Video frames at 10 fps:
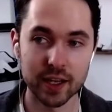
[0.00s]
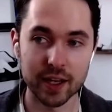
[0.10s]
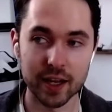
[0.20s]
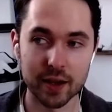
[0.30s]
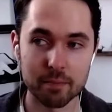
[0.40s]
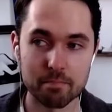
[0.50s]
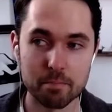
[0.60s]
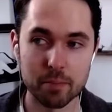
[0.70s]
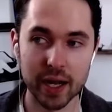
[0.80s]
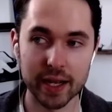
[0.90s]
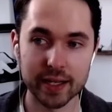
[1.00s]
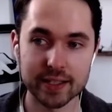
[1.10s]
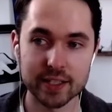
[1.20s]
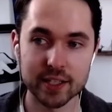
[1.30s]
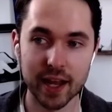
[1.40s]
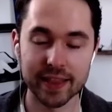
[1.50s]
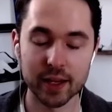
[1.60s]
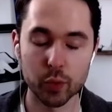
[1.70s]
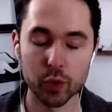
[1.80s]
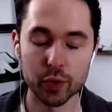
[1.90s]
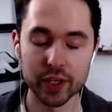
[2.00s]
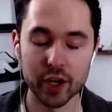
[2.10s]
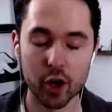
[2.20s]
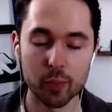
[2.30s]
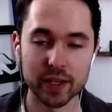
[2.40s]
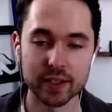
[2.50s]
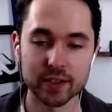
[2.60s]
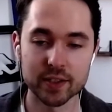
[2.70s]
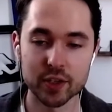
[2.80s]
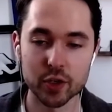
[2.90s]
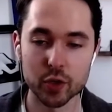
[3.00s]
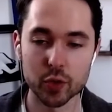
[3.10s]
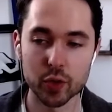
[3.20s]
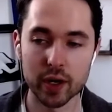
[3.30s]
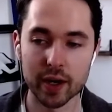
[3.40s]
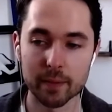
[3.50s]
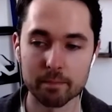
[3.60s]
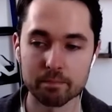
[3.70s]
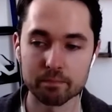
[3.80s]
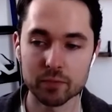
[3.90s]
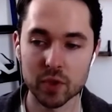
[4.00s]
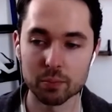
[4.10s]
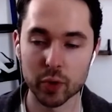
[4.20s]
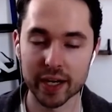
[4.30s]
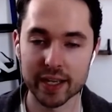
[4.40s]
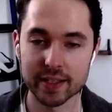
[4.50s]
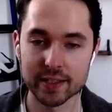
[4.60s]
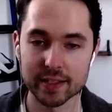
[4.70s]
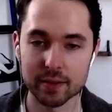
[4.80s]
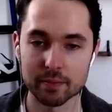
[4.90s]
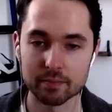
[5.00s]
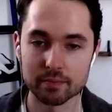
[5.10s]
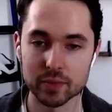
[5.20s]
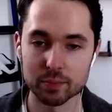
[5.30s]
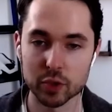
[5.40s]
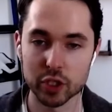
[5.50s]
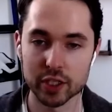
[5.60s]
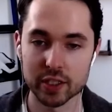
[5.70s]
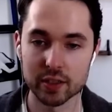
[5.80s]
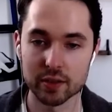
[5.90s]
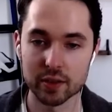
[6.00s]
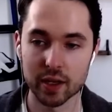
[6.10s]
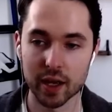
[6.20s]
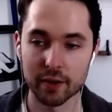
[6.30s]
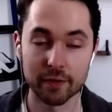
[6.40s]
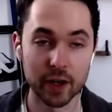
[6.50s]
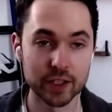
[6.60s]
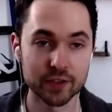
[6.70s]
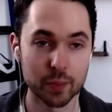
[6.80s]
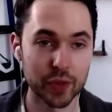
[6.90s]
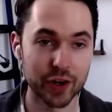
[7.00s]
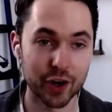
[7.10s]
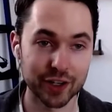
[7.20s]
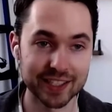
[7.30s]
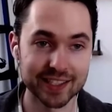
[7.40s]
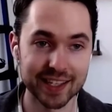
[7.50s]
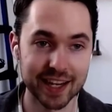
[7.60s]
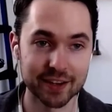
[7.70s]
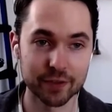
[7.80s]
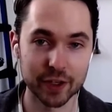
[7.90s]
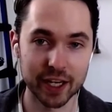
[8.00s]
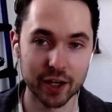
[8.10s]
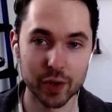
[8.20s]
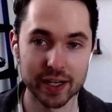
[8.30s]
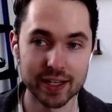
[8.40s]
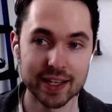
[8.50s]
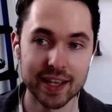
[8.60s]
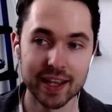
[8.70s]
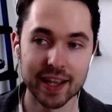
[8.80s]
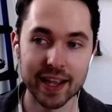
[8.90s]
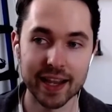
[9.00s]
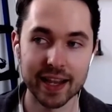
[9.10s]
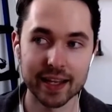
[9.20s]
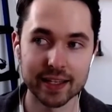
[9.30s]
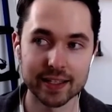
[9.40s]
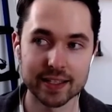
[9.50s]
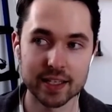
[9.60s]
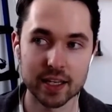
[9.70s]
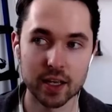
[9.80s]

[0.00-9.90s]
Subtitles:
But I think we were really hoping to bring in some good funds for both the artists and for Gitcoin. And